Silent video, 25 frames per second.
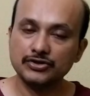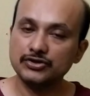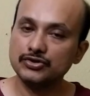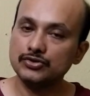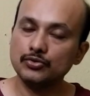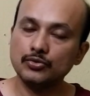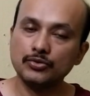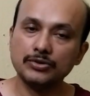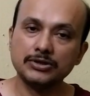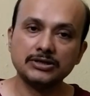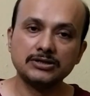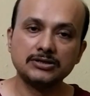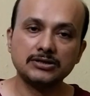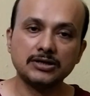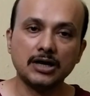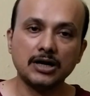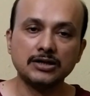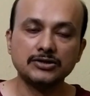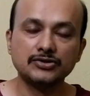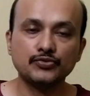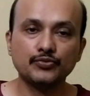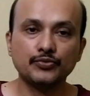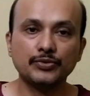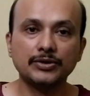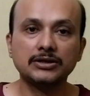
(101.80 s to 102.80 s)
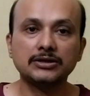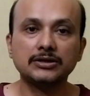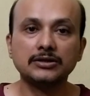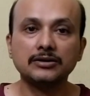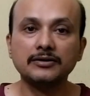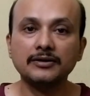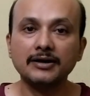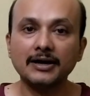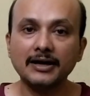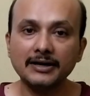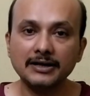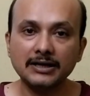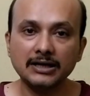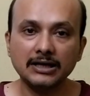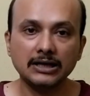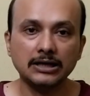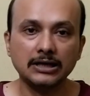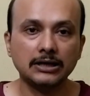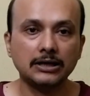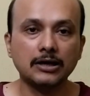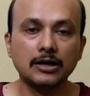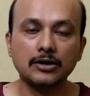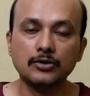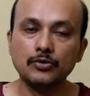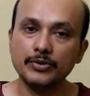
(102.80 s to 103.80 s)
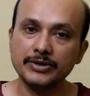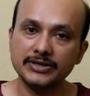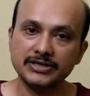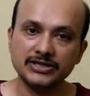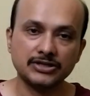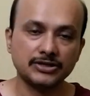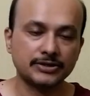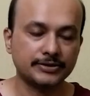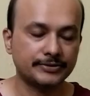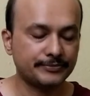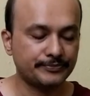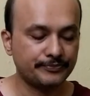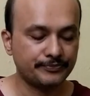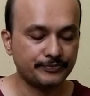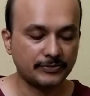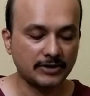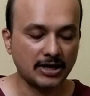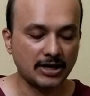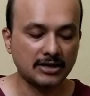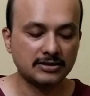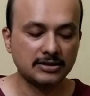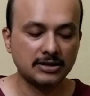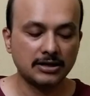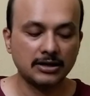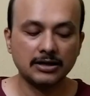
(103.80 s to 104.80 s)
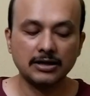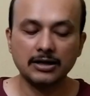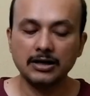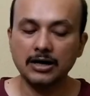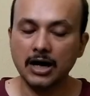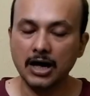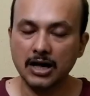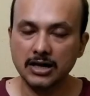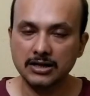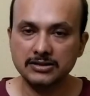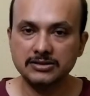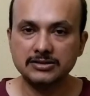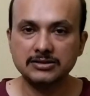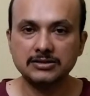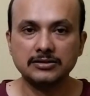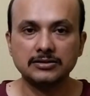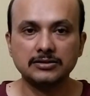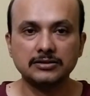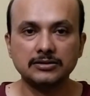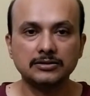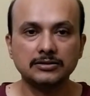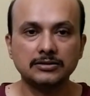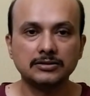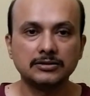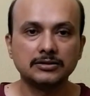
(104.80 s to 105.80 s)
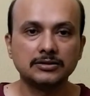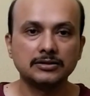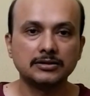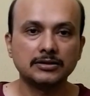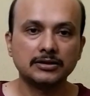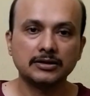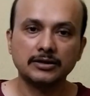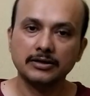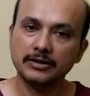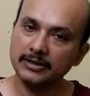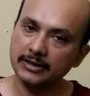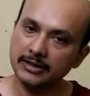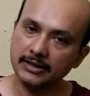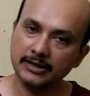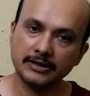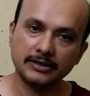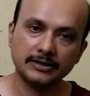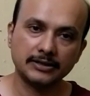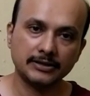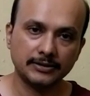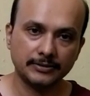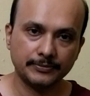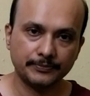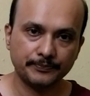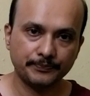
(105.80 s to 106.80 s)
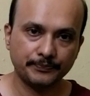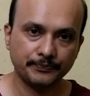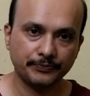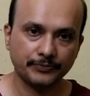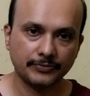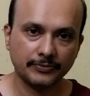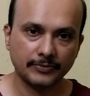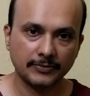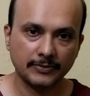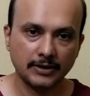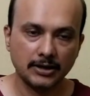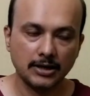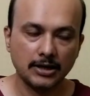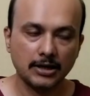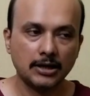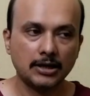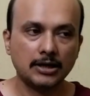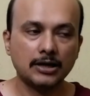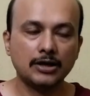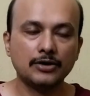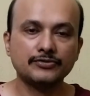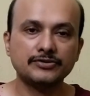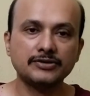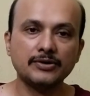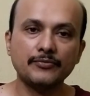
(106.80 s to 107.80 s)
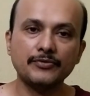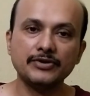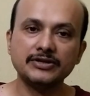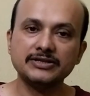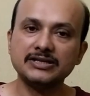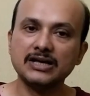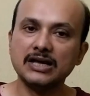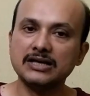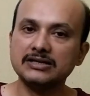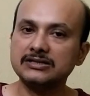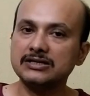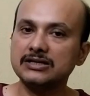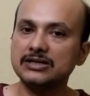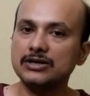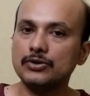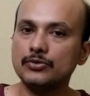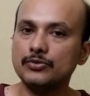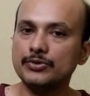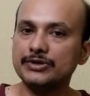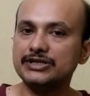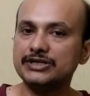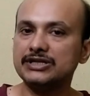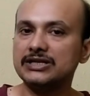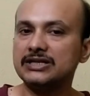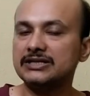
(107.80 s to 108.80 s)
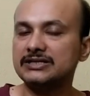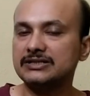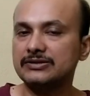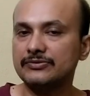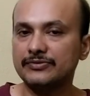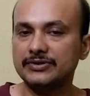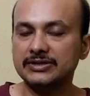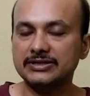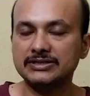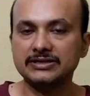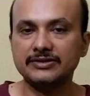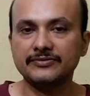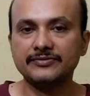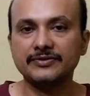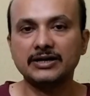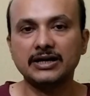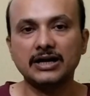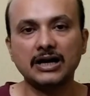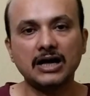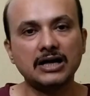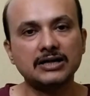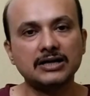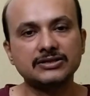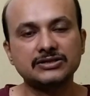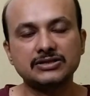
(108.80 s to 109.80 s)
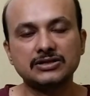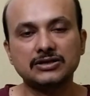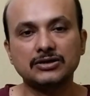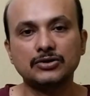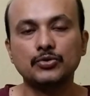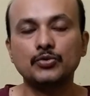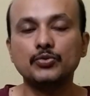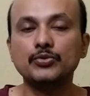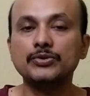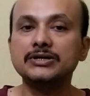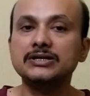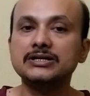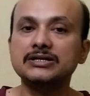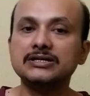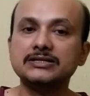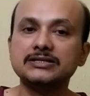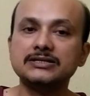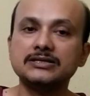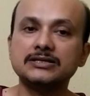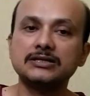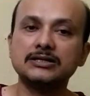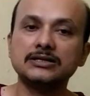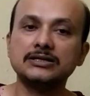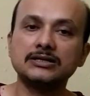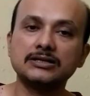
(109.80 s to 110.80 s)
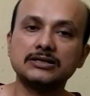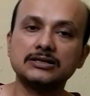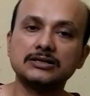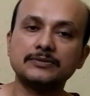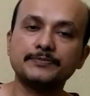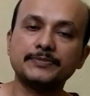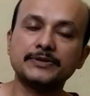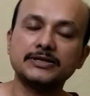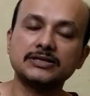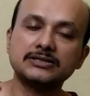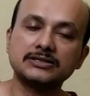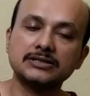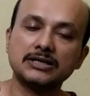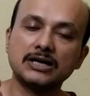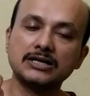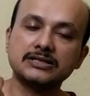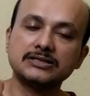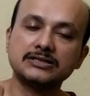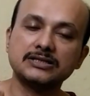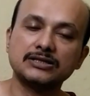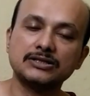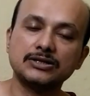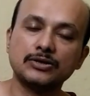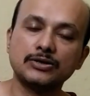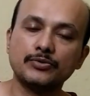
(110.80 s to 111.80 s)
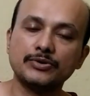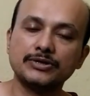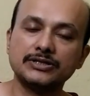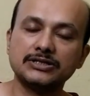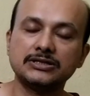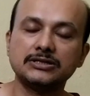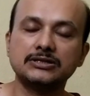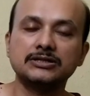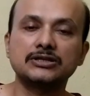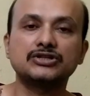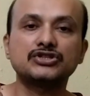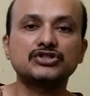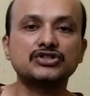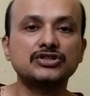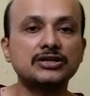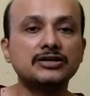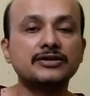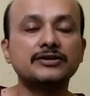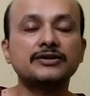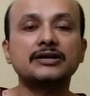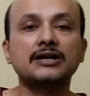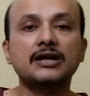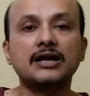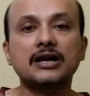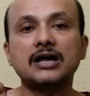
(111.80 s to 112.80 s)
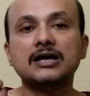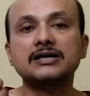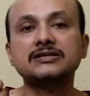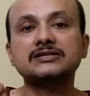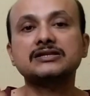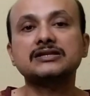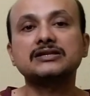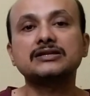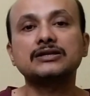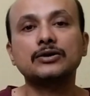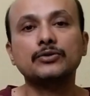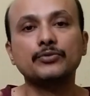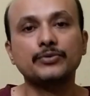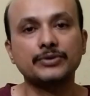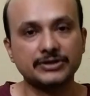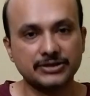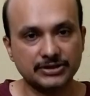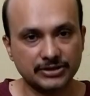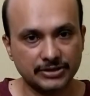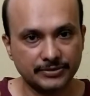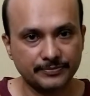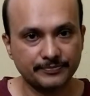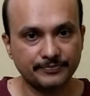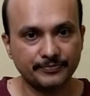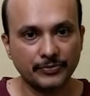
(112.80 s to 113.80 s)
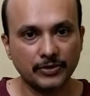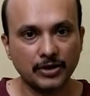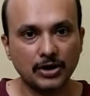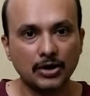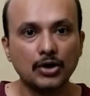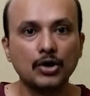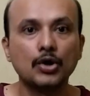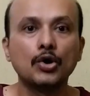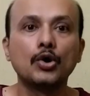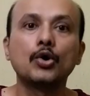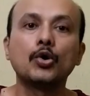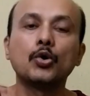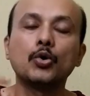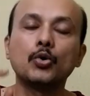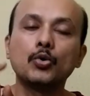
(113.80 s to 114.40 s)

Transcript: So the story starts with ready, a question, and then an answer, ready. Now someone is asking a question and someone is giving an answer. Who is the person asking the question? The children are asking the question.